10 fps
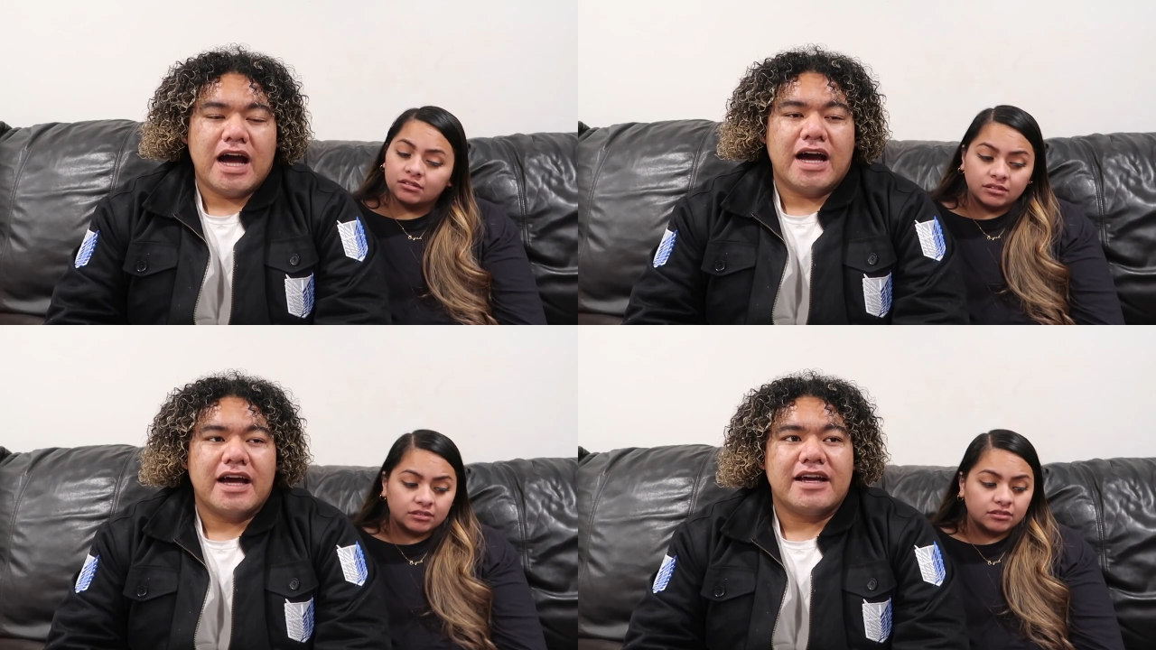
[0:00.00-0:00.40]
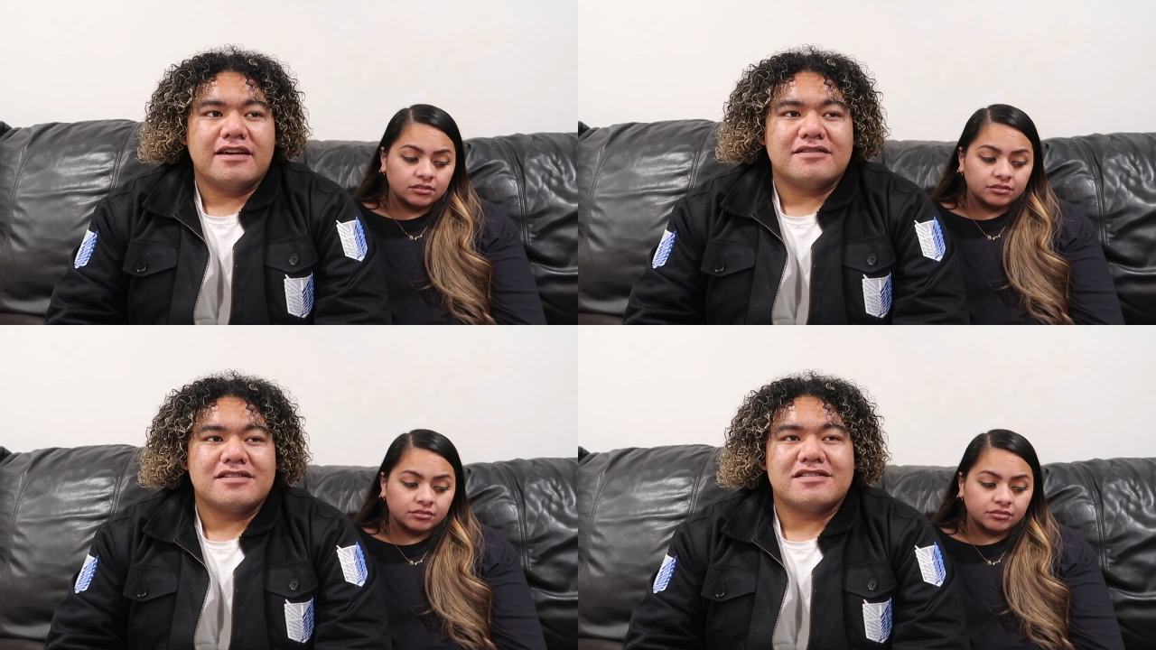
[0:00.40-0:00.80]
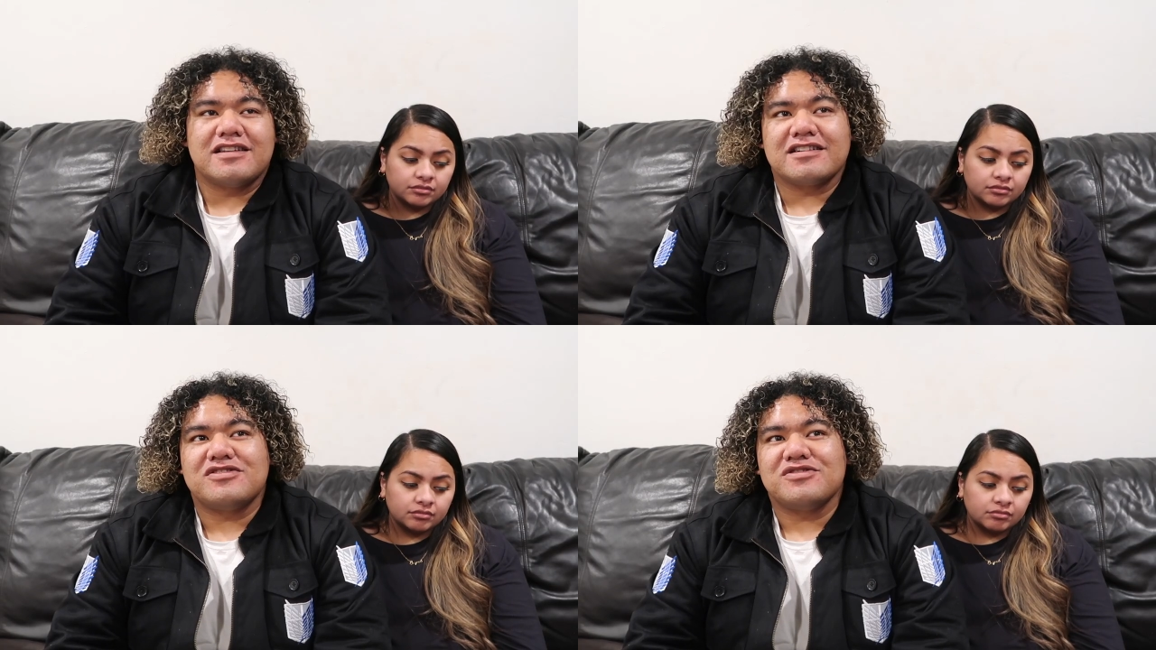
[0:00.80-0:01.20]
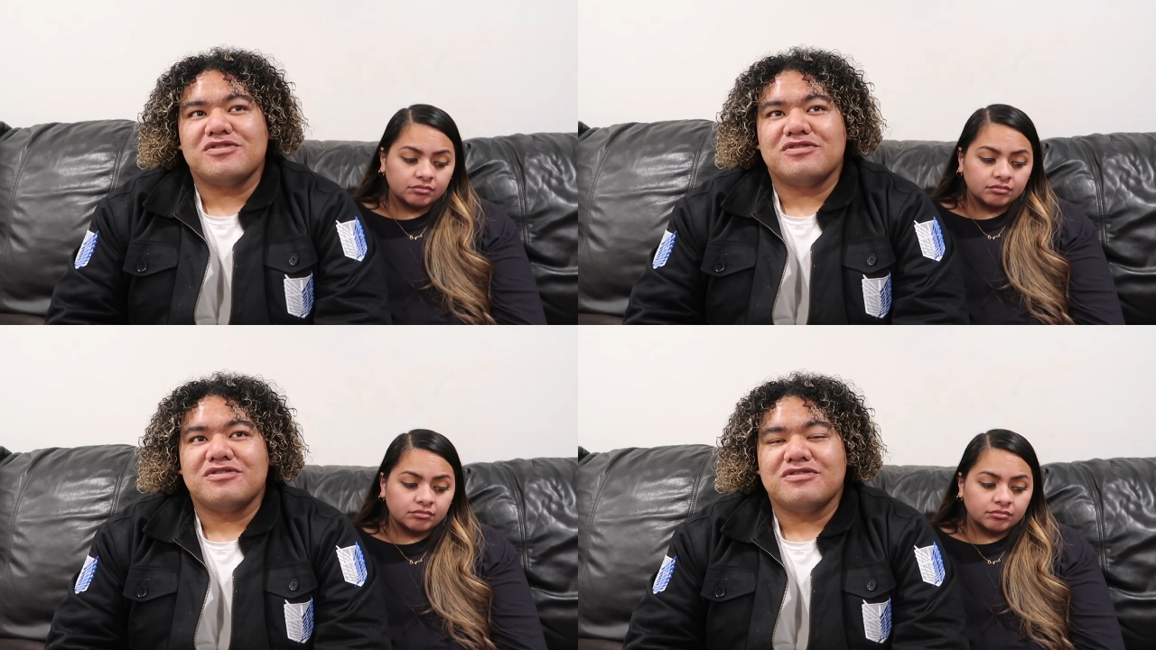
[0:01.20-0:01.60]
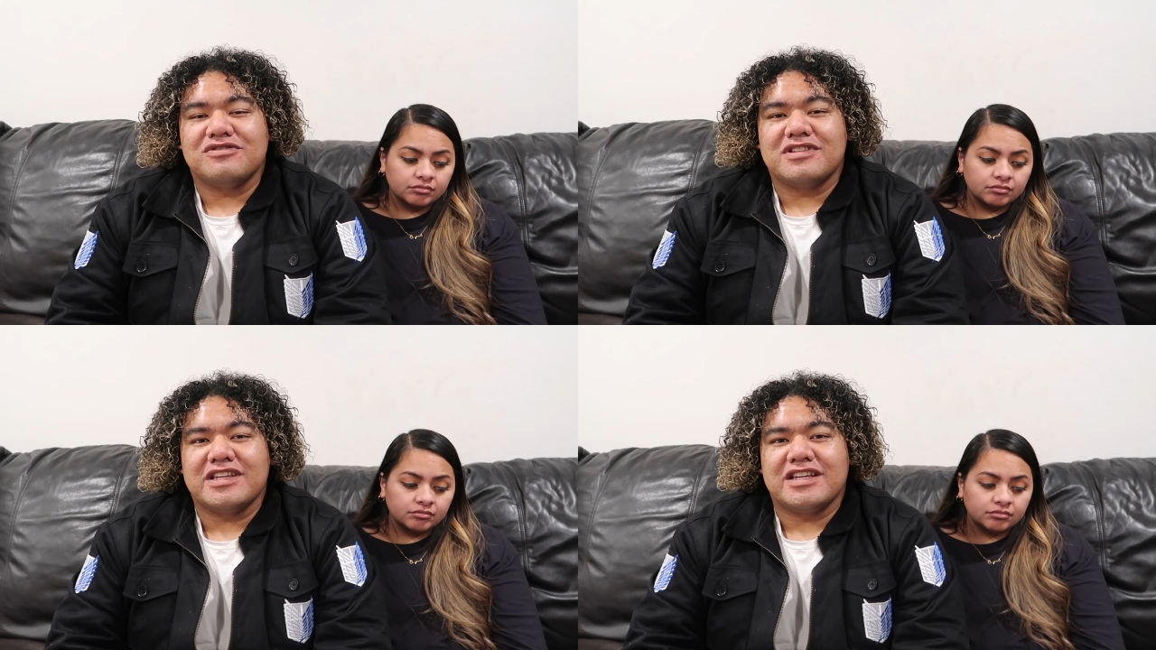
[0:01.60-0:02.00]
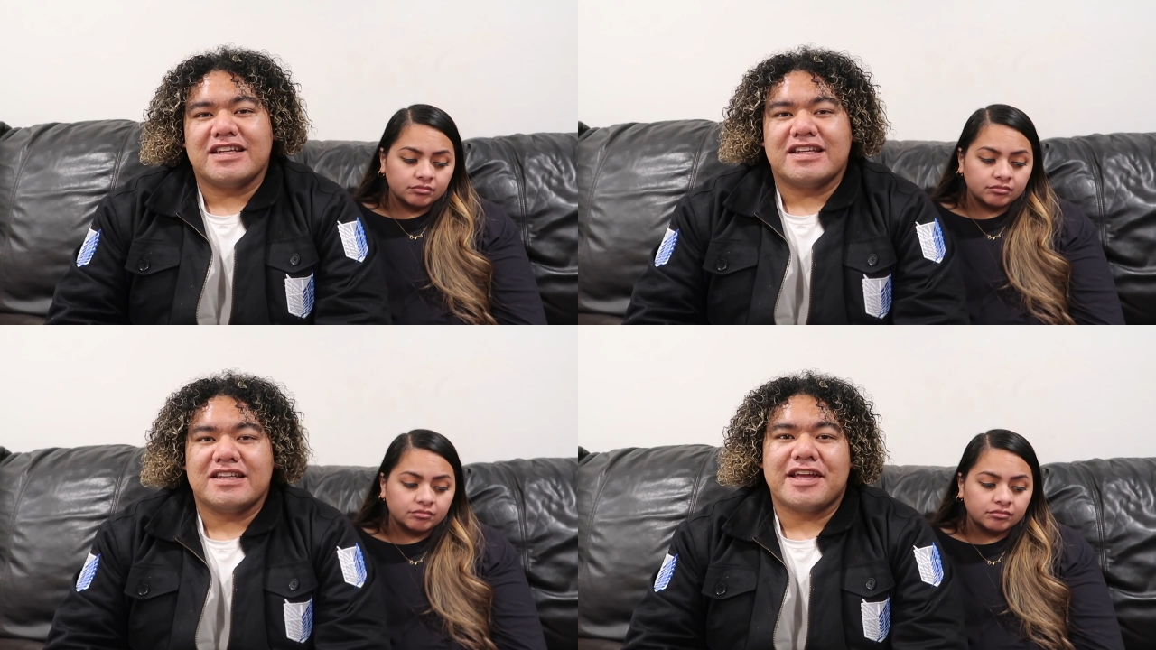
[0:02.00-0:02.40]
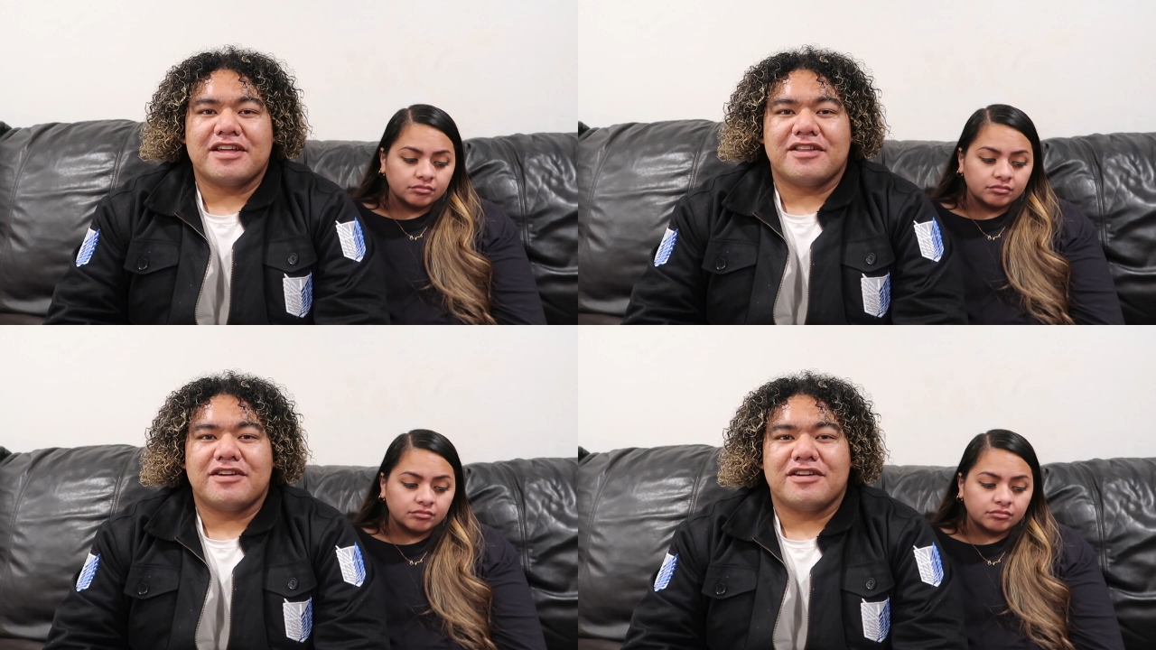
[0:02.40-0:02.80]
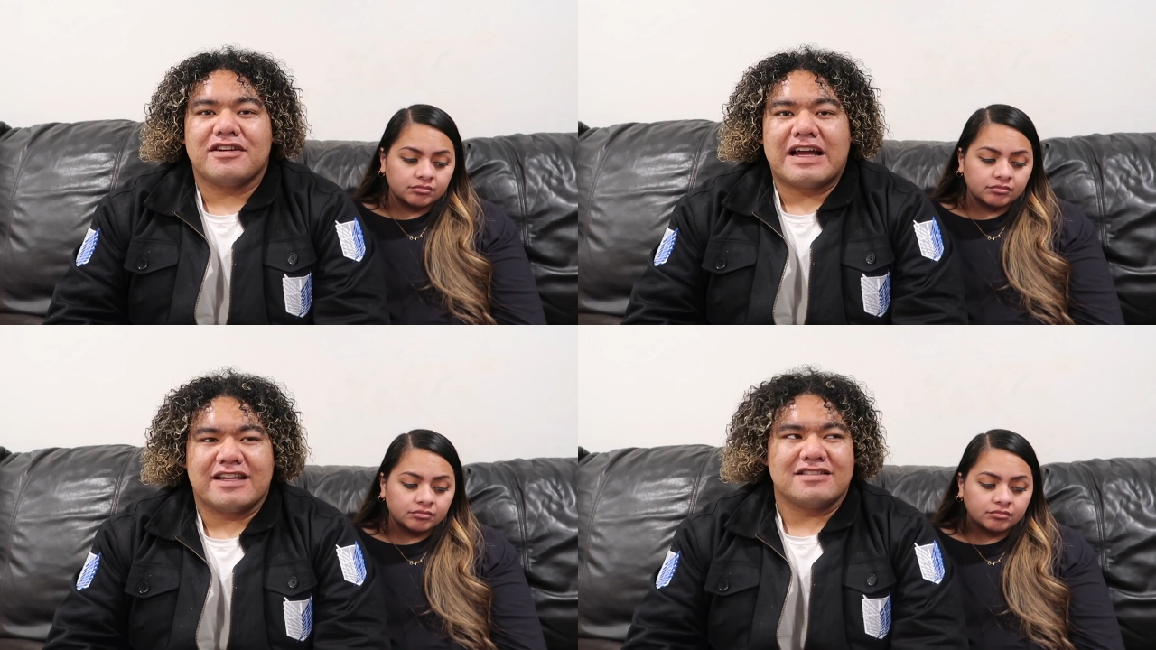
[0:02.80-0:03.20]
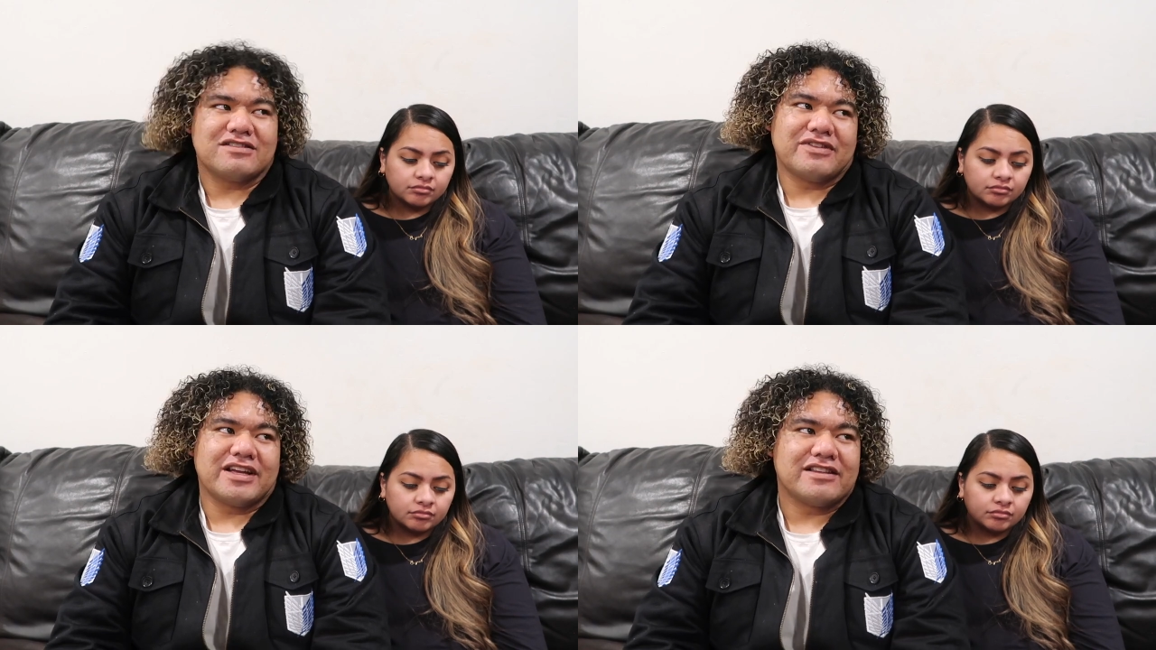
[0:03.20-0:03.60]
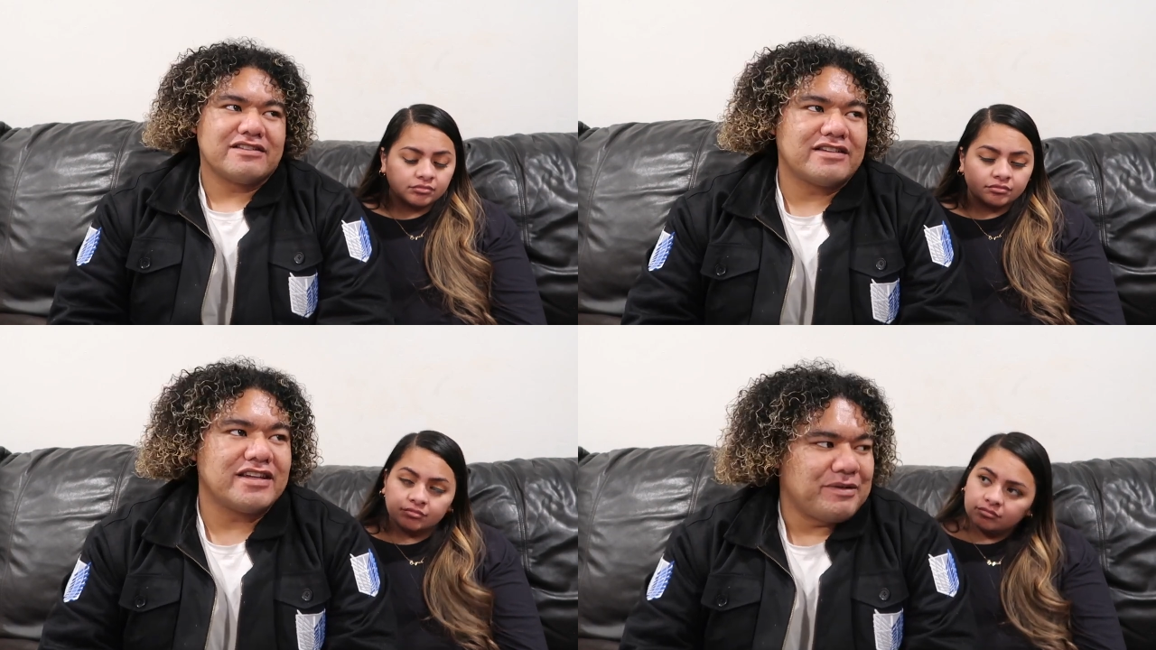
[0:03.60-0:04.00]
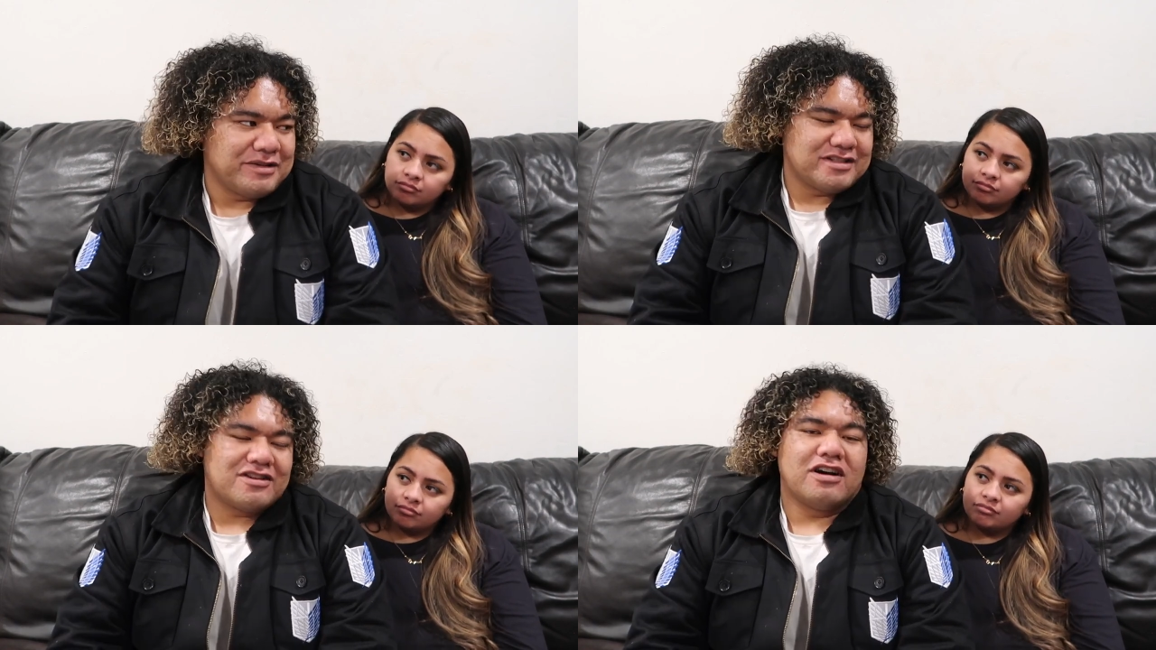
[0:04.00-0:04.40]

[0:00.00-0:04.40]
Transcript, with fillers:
Speaker 1: I just stuck to the regular, I guess the regular thing. I mean, it's